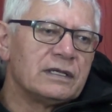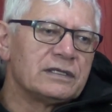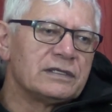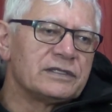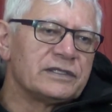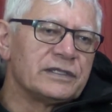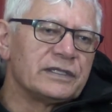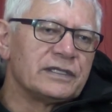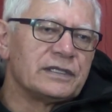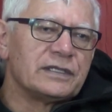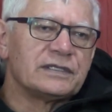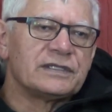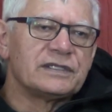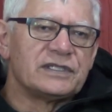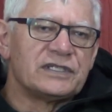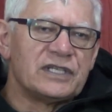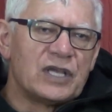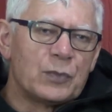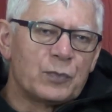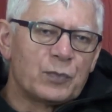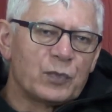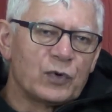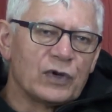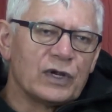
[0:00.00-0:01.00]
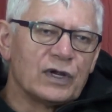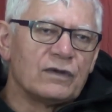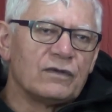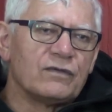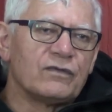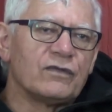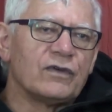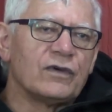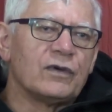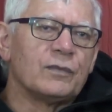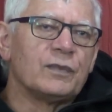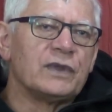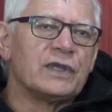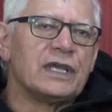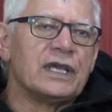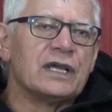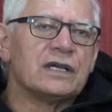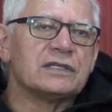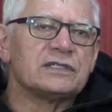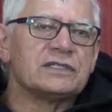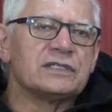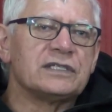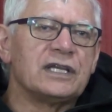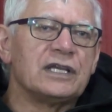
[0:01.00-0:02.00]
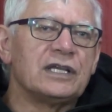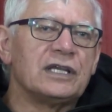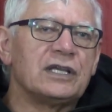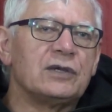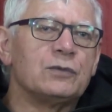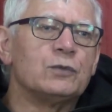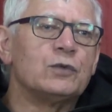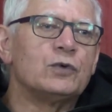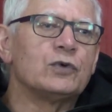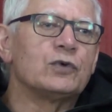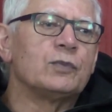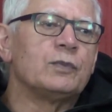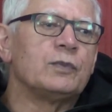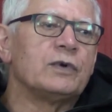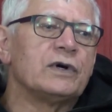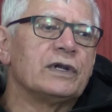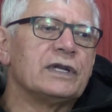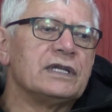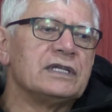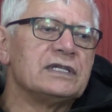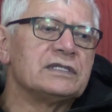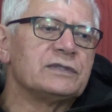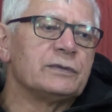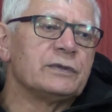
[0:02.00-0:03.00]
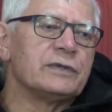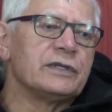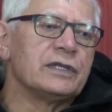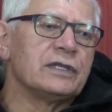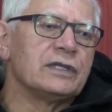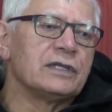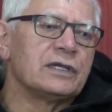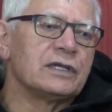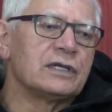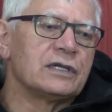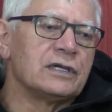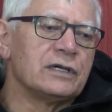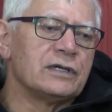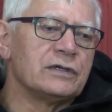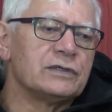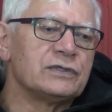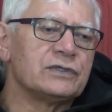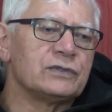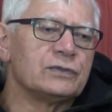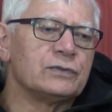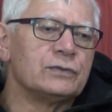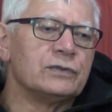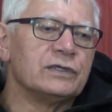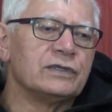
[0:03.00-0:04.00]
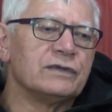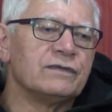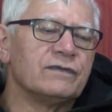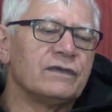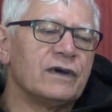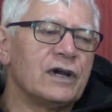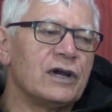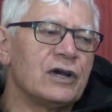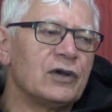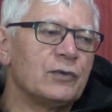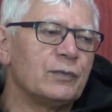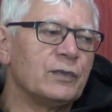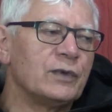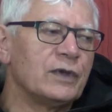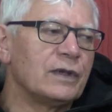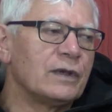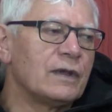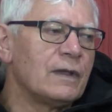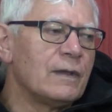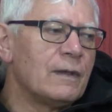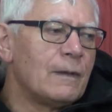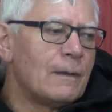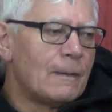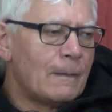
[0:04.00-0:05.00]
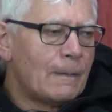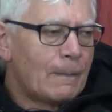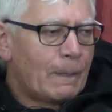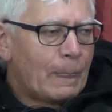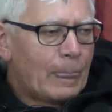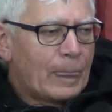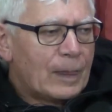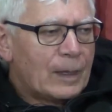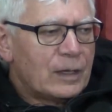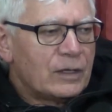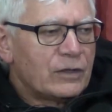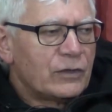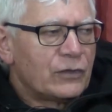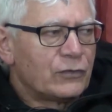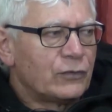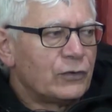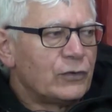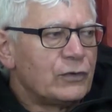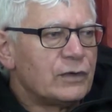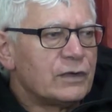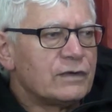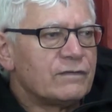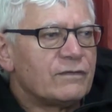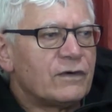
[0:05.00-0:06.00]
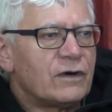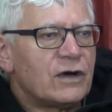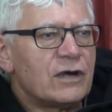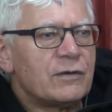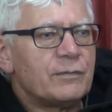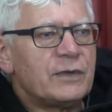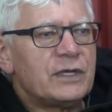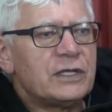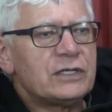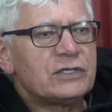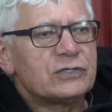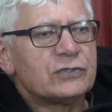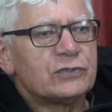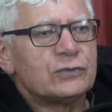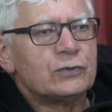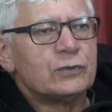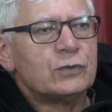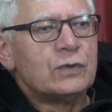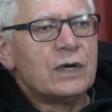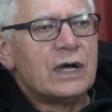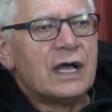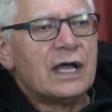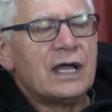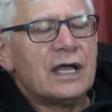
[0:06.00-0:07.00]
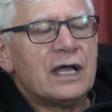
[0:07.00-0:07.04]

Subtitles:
sits separate from the outstanding water bodies within the coastal environment. Through environmental